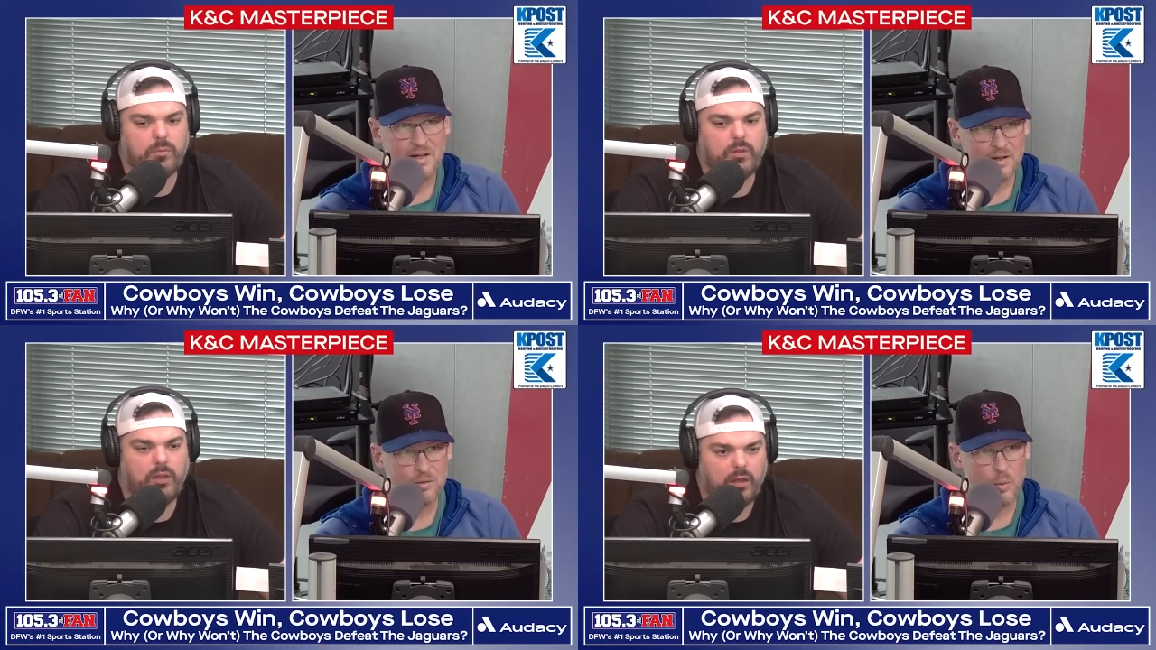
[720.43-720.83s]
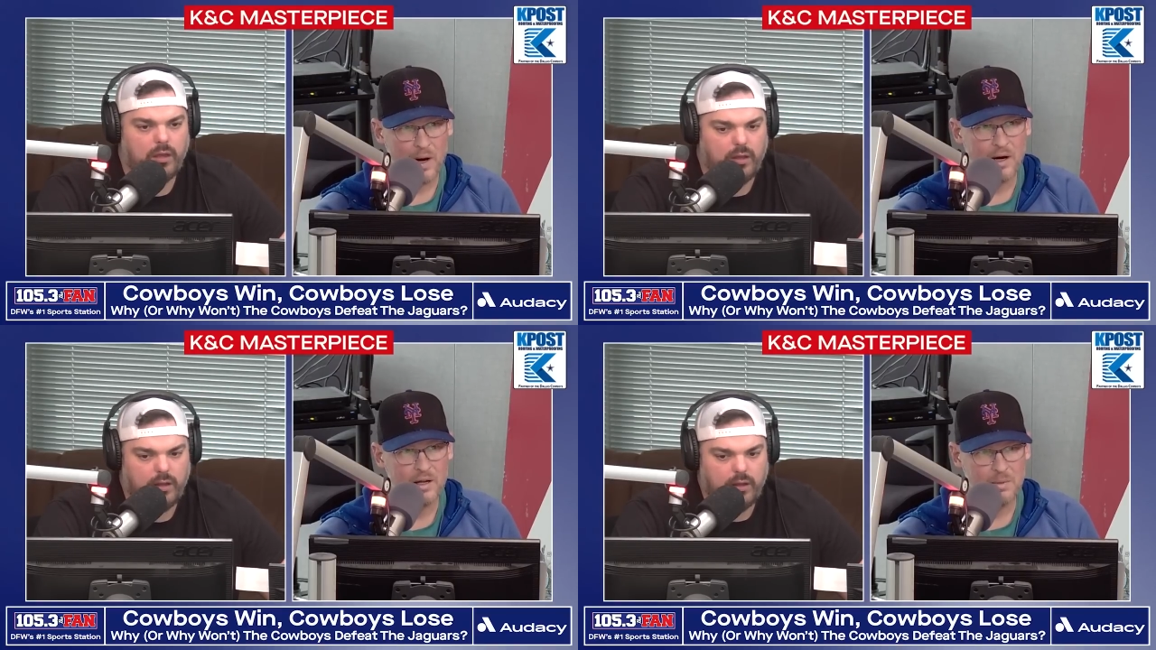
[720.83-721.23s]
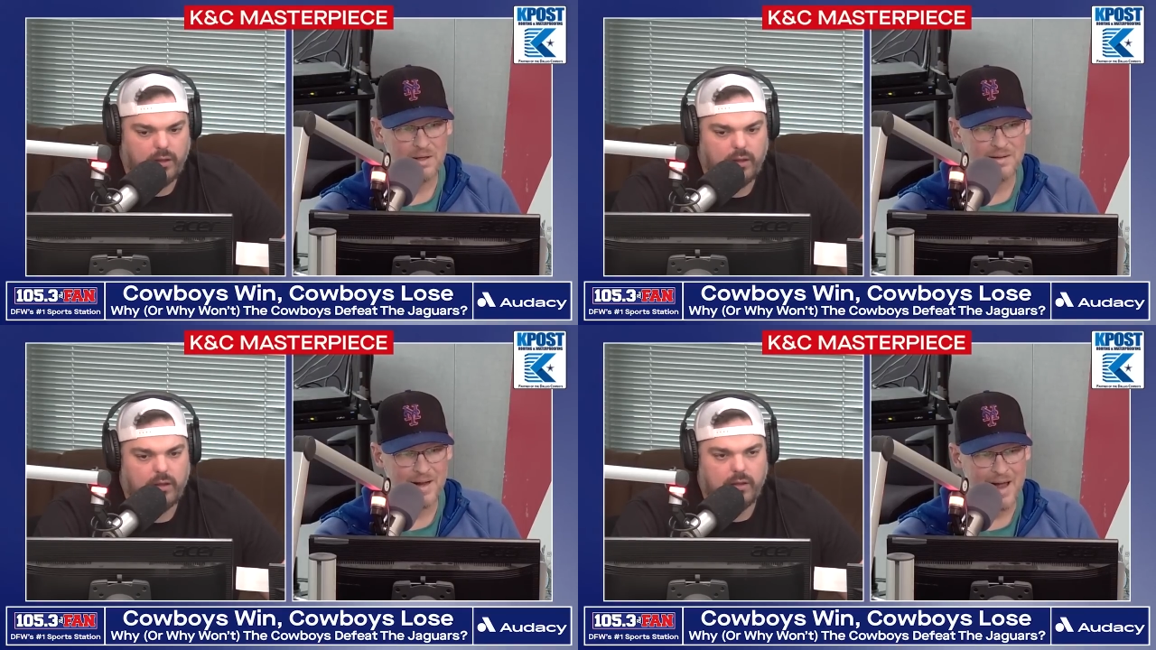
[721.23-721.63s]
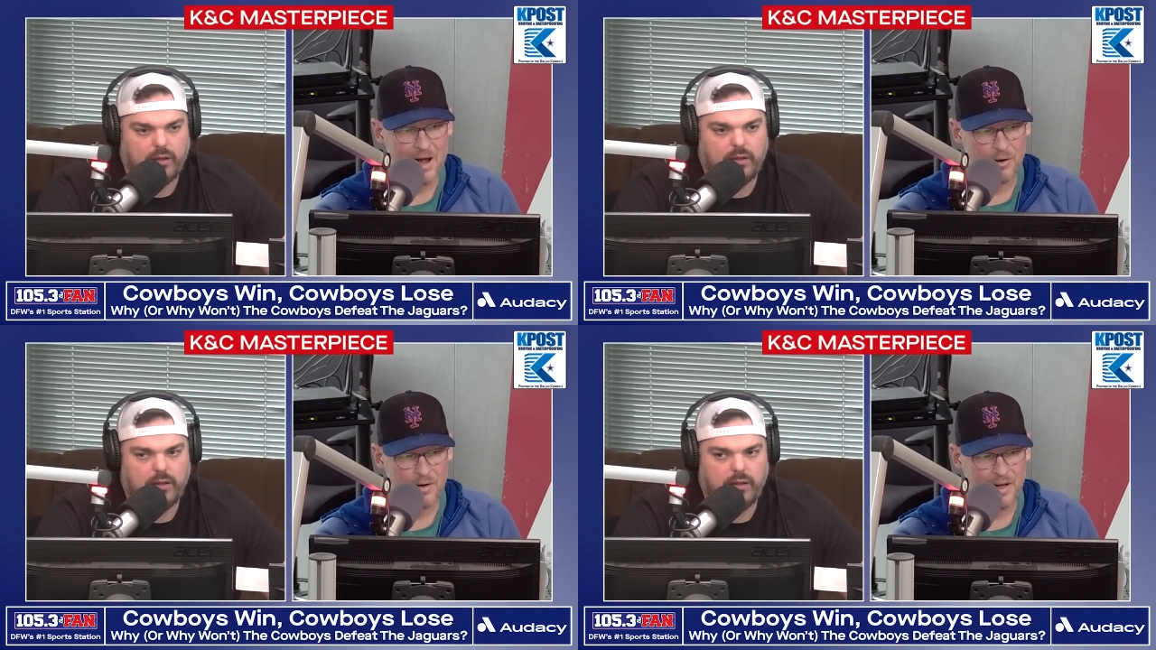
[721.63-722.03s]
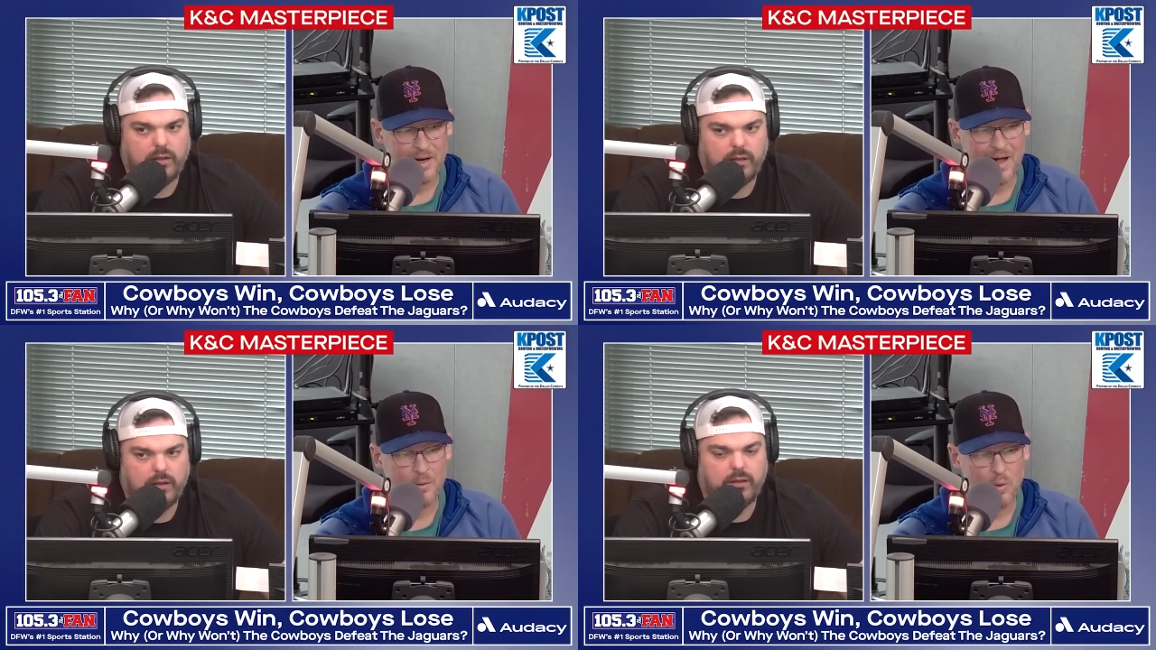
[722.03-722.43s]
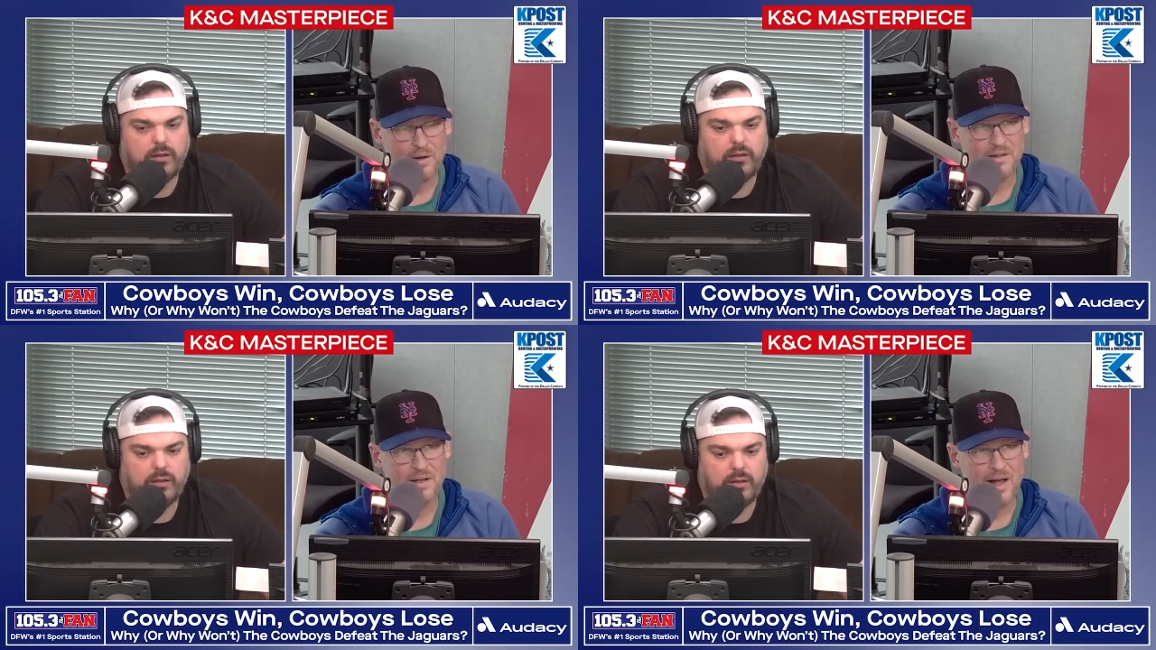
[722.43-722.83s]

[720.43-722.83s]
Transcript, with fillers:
Speaker 1: is wearing me down, and I wasn't